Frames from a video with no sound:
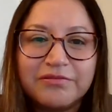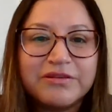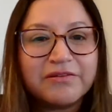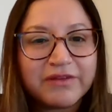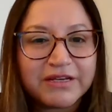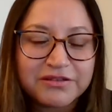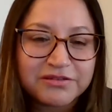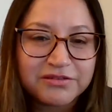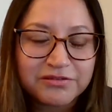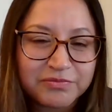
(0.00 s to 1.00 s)
We need a
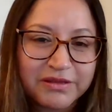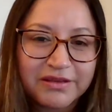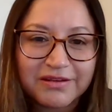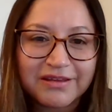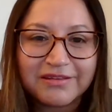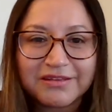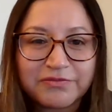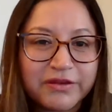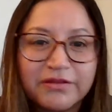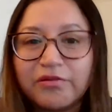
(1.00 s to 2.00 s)
bachelor's to be in this
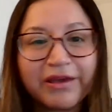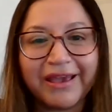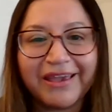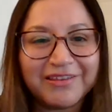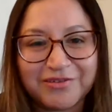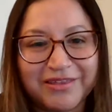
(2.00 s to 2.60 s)
field. Okay, I can do